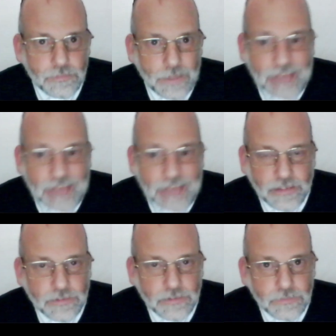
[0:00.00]
And he
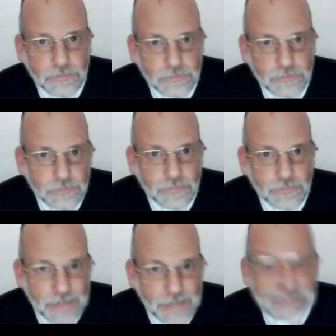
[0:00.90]
dies.
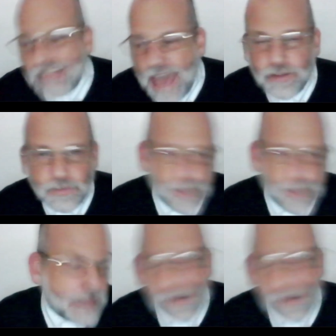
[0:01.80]
And he scatters him.
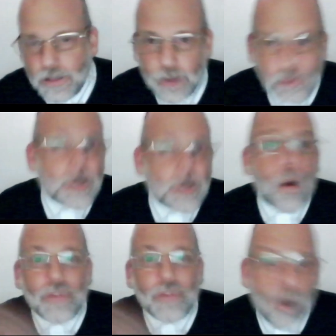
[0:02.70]
And he goes through the
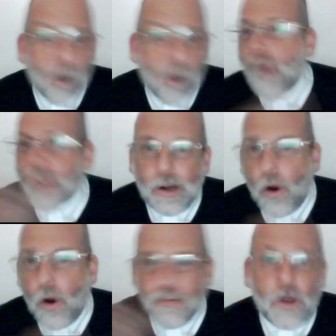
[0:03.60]
whole thing over and
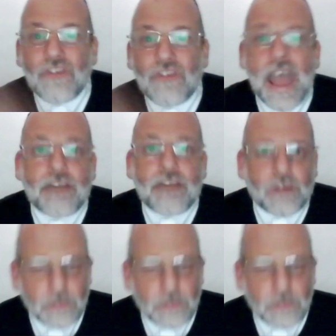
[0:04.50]
over and over forever.